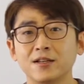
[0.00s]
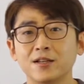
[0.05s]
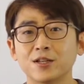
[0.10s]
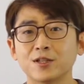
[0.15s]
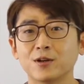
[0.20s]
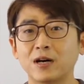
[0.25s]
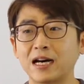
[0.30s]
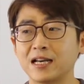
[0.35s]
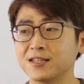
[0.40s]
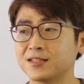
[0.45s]

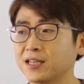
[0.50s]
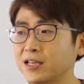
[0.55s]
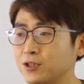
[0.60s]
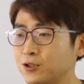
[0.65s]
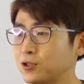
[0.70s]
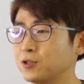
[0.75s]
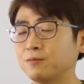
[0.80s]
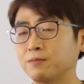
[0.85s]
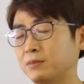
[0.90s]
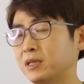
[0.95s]
So I
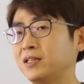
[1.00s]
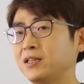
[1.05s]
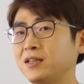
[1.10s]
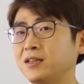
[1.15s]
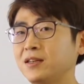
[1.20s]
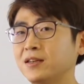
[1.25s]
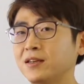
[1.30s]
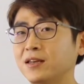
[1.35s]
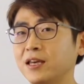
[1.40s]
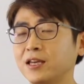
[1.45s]
sent you
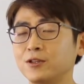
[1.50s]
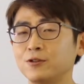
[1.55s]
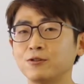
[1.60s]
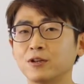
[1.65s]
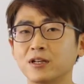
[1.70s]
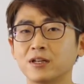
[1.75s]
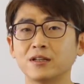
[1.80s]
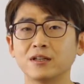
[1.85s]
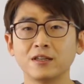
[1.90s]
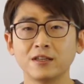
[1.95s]
money and
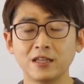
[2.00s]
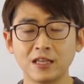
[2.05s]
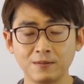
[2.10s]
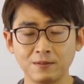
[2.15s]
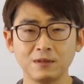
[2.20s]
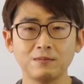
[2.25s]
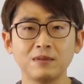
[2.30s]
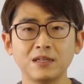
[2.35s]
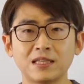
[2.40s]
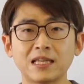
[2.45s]
you're
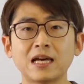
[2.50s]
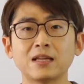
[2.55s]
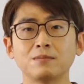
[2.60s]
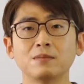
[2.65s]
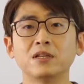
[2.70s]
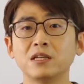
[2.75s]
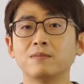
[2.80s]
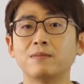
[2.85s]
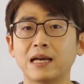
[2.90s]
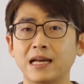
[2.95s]
giving me that
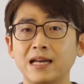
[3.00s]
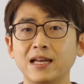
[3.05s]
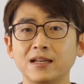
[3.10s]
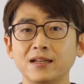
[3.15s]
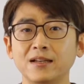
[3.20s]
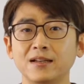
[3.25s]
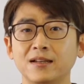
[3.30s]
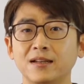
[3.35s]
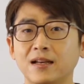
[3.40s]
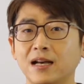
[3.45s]
money
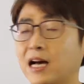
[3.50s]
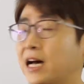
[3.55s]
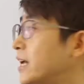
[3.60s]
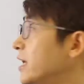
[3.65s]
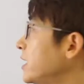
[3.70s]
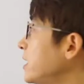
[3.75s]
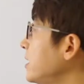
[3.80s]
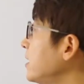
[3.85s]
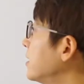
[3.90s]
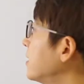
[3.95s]
back.
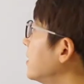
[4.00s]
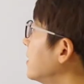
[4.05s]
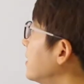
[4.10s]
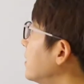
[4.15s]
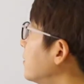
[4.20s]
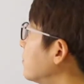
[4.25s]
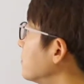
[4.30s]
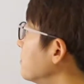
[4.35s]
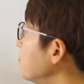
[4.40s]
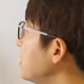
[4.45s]
I
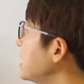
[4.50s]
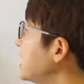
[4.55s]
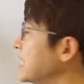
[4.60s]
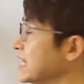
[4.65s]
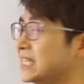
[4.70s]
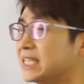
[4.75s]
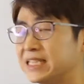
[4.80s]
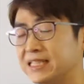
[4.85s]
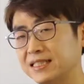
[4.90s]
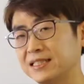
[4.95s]

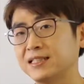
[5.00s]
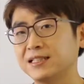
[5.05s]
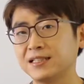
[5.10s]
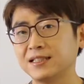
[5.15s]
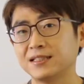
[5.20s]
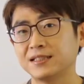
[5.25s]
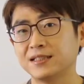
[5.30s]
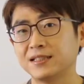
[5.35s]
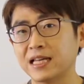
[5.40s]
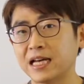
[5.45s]
remitted
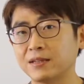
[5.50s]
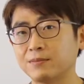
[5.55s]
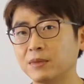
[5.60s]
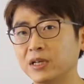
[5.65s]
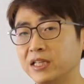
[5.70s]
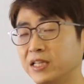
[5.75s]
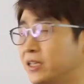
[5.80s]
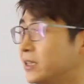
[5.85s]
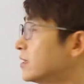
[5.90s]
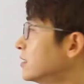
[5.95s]
that
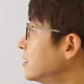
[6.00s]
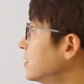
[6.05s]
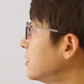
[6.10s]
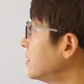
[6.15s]
money.